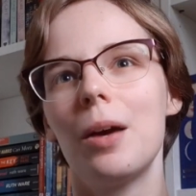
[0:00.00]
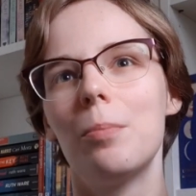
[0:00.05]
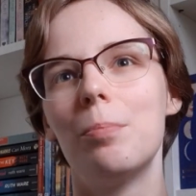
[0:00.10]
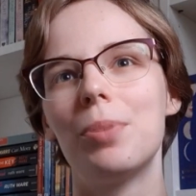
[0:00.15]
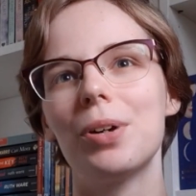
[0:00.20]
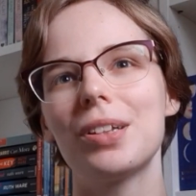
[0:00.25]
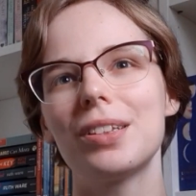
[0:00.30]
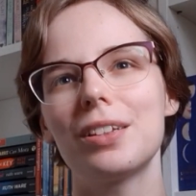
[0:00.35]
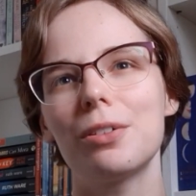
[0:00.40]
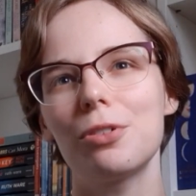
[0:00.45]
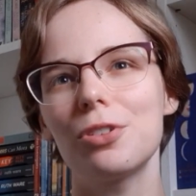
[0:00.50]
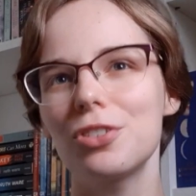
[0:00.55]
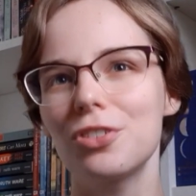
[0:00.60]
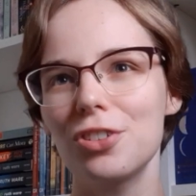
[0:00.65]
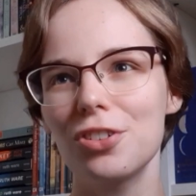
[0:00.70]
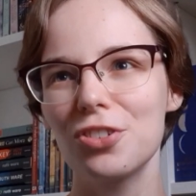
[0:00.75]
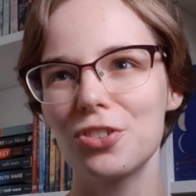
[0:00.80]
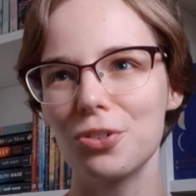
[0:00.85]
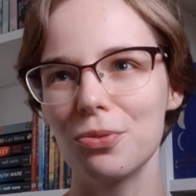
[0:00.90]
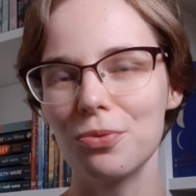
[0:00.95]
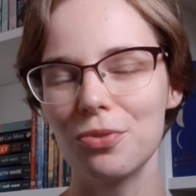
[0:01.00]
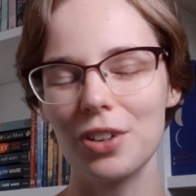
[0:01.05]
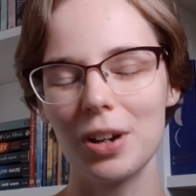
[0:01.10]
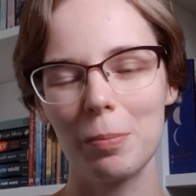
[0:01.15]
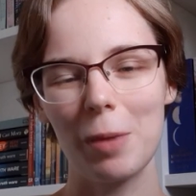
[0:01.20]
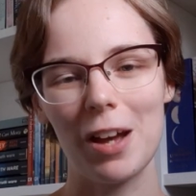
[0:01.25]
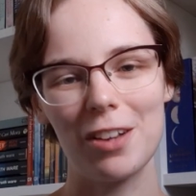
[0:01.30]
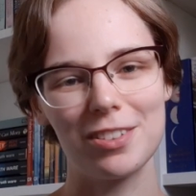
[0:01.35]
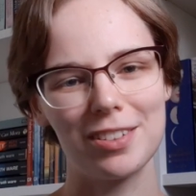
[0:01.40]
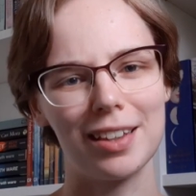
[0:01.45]
But there was just something
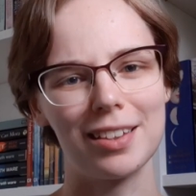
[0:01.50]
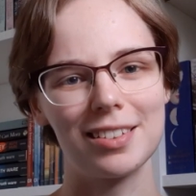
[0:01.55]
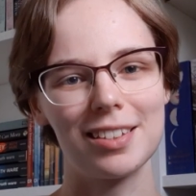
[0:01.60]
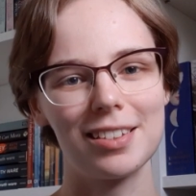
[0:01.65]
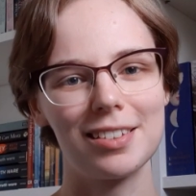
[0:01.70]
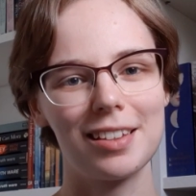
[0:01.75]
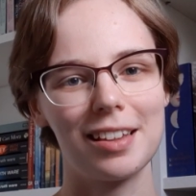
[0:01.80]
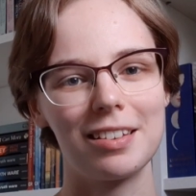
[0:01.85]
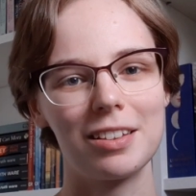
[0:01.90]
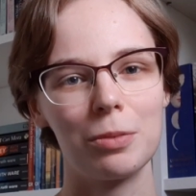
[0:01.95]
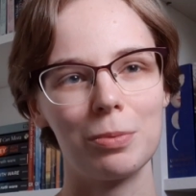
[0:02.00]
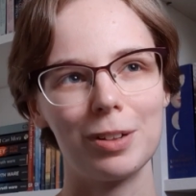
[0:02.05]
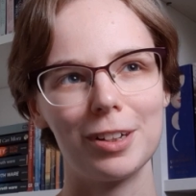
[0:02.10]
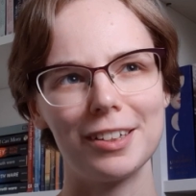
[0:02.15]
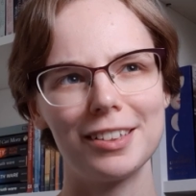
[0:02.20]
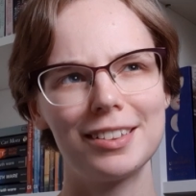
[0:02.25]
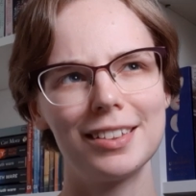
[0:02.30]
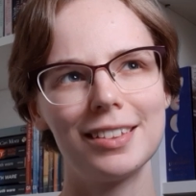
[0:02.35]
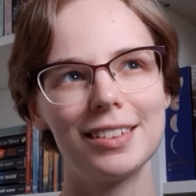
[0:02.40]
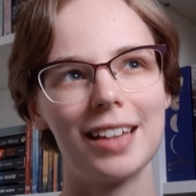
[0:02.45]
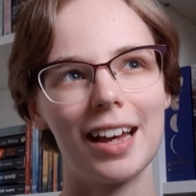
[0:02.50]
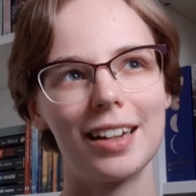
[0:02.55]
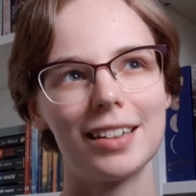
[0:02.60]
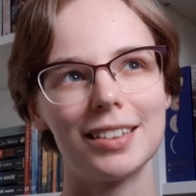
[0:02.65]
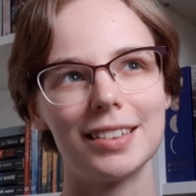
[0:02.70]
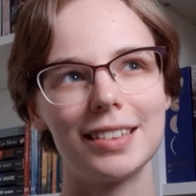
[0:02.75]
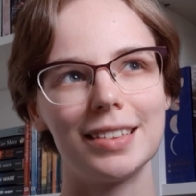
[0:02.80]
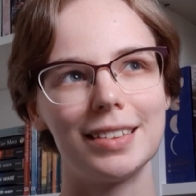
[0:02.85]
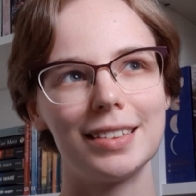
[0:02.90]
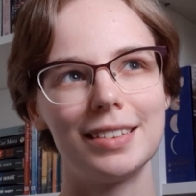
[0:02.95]
about Sense and Sensibility
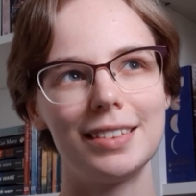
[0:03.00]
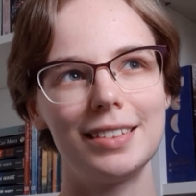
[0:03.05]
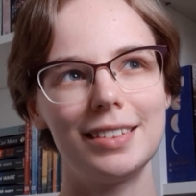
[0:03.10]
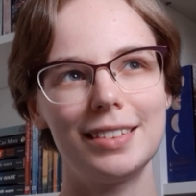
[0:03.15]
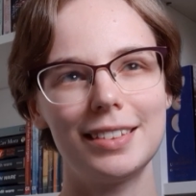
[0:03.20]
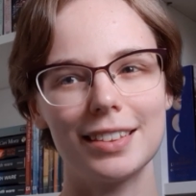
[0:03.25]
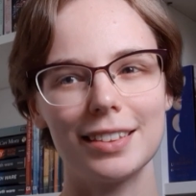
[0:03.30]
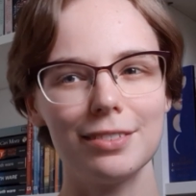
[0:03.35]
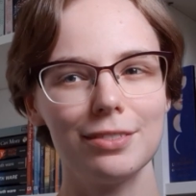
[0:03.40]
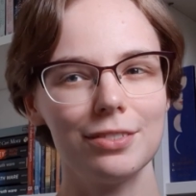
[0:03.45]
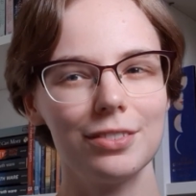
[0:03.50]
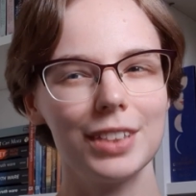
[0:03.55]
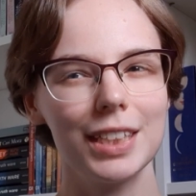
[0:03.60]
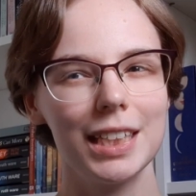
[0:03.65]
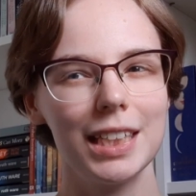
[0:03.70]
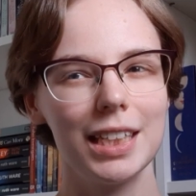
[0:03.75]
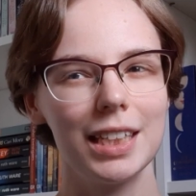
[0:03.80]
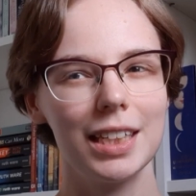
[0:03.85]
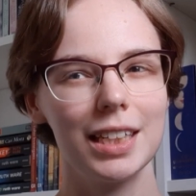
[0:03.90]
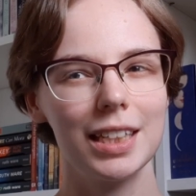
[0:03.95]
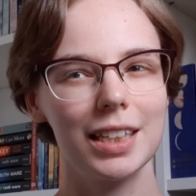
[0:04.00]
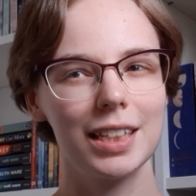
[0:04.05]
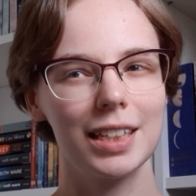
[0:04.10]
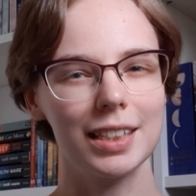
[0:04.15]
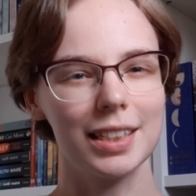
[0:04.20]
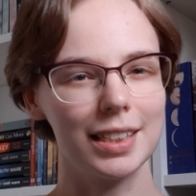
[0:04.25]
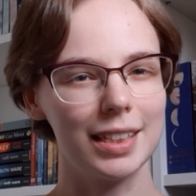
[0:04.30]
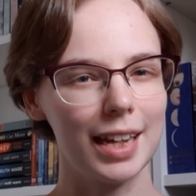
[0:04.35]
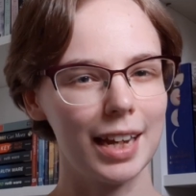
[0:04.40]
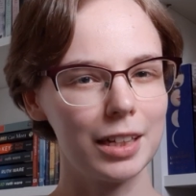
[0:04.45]
that didn't really
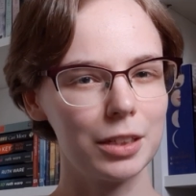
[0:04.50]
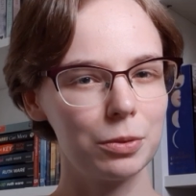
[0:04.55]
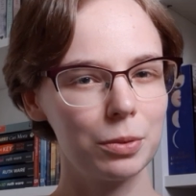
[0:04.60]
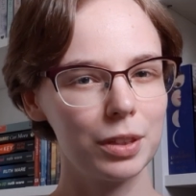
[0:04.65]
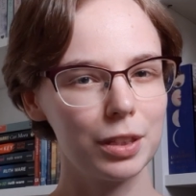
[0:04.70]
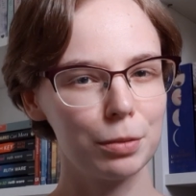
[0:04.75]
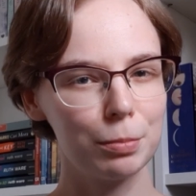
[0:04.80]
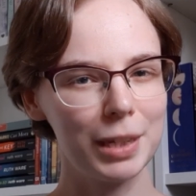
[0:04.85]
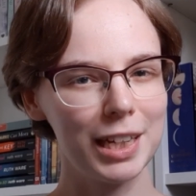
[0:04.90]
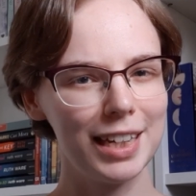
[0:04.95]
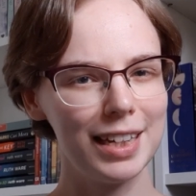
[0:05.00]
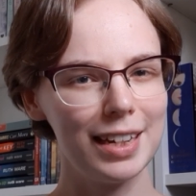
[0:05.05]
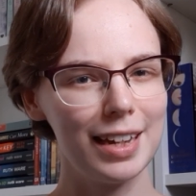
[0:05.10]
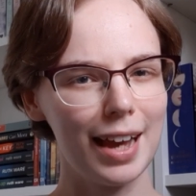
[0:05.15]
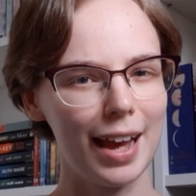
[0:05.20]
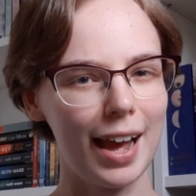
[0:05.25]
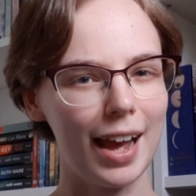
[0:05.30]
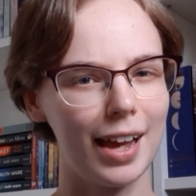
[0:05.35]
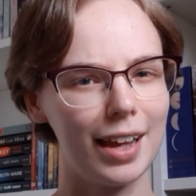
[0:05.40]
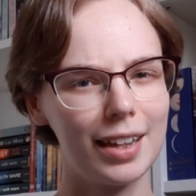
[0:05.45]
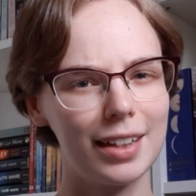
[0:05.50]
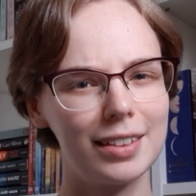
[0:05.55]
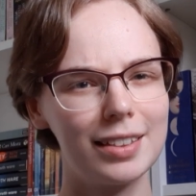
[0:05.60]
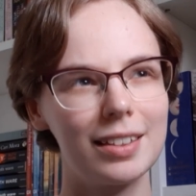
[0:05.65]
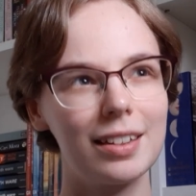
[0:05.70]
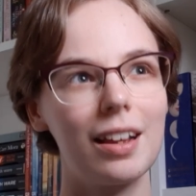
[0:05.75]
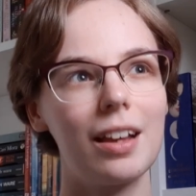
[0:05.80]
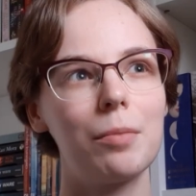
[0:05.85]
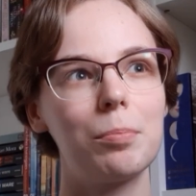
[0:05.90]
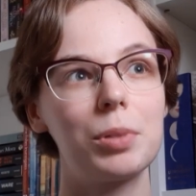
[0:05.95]
connect with me,
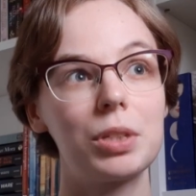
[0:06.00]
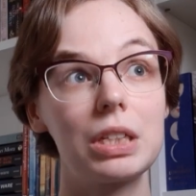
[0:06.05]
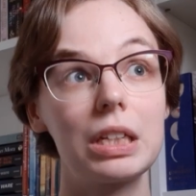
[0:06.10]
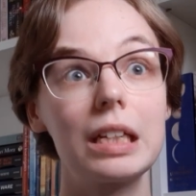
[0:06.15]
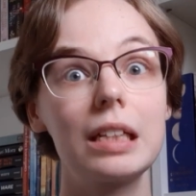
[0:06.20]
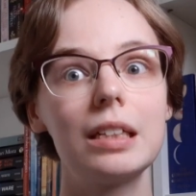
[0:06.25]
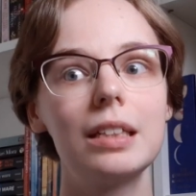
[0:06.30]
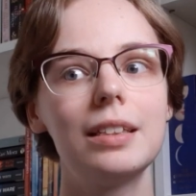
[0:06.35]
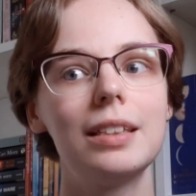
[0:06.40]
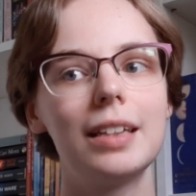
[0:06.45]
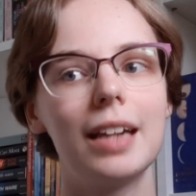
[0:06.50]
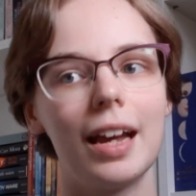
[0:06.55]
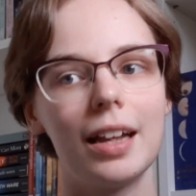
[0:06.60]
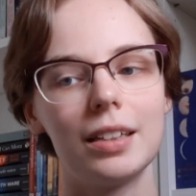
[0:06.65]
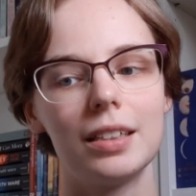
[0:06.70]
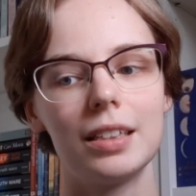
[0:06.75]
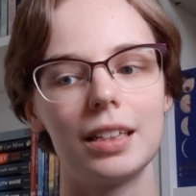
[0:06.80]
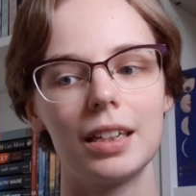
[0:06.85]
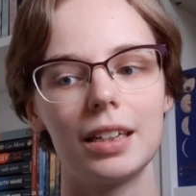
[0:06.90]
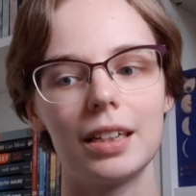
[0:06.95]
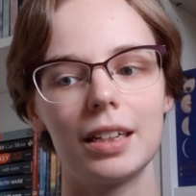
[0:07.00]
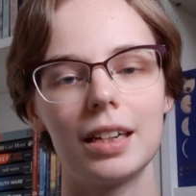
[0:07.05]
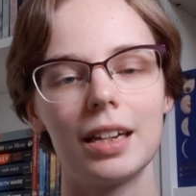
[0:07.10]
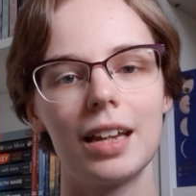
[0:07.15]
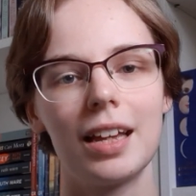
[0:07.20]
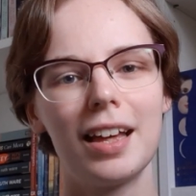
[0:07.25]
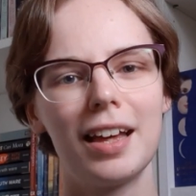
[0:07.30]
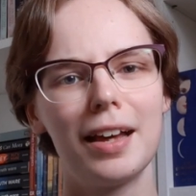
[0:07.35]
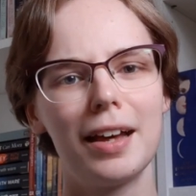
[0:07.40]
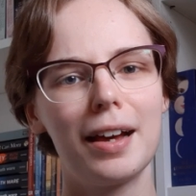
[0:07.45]
and particularly the ending
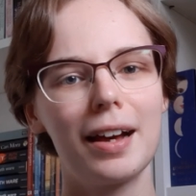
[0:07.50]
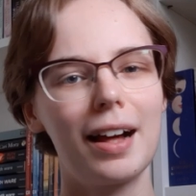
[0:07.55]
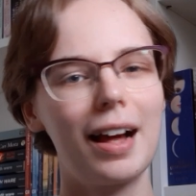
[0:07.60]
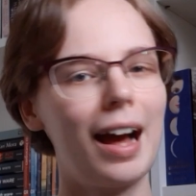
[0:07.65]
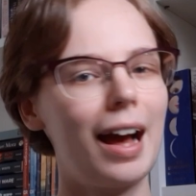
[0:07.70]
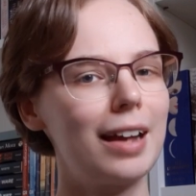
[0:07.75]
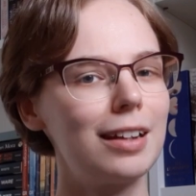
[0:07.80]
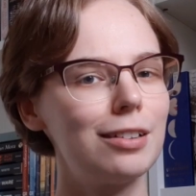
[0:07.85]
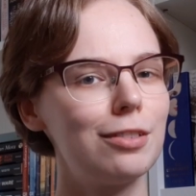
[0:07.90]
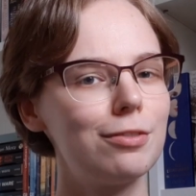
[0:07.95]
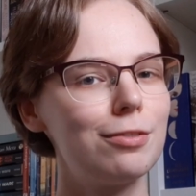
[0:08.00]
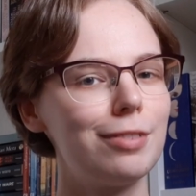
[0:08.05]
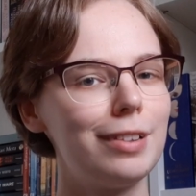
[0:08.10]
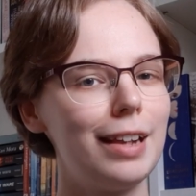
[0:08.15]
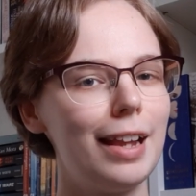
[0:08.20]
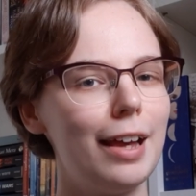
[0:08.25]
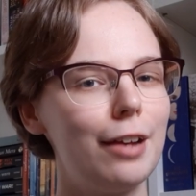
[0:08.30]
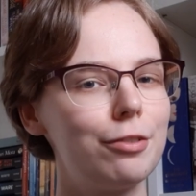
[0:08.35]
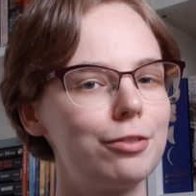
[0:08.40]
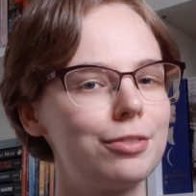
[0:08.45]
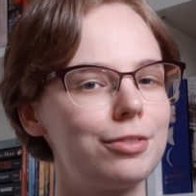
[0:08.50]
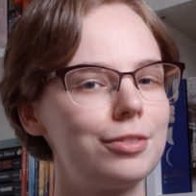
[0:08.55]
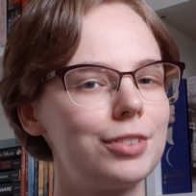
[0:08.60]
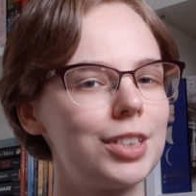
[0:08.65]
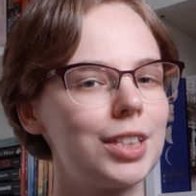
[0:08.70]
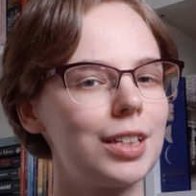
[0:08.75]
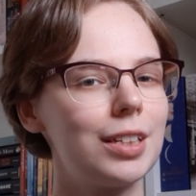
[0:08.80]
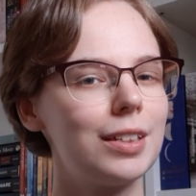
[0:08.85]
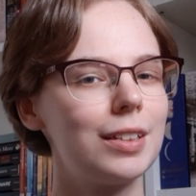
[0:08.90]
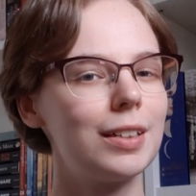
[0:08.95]
kind of
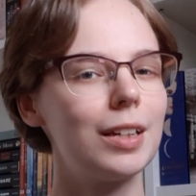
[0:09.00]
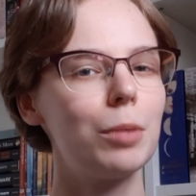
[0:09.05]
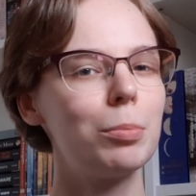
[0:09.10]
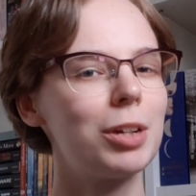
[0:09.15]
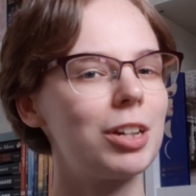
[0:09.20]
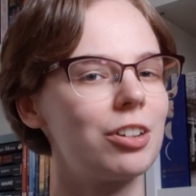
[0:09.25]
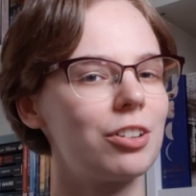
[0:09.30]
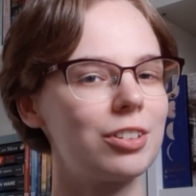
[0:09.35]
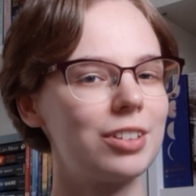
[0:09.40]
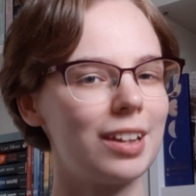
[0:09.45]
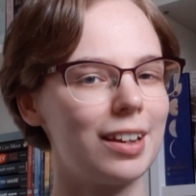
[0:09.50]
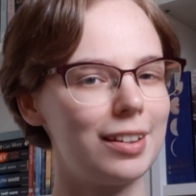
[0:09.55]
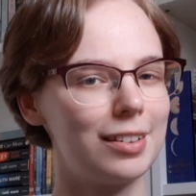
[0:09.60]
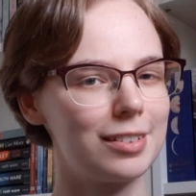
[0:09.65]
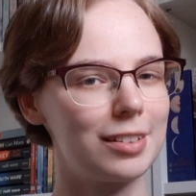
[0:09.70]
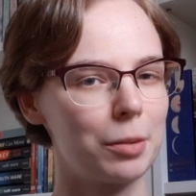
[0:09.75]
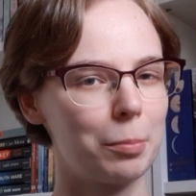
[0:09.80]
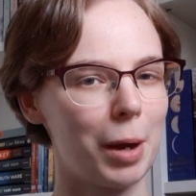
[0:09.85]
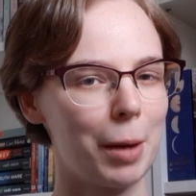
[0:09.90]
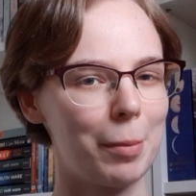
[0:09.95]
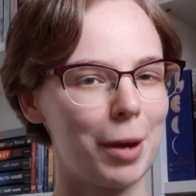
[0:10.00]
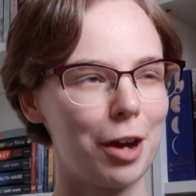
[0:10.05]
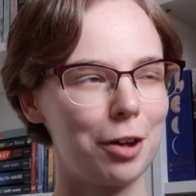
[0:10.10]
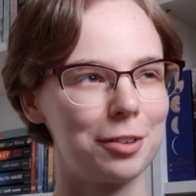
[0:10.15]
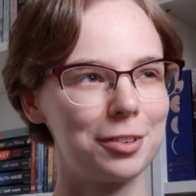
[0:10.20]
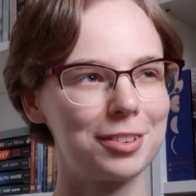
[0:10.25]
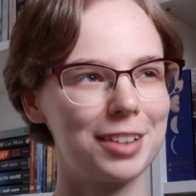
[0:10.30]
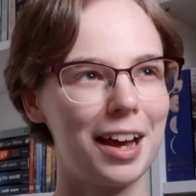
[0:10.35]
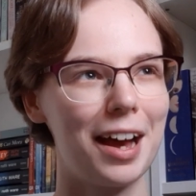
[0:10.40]
left a bitter taste in my mouth.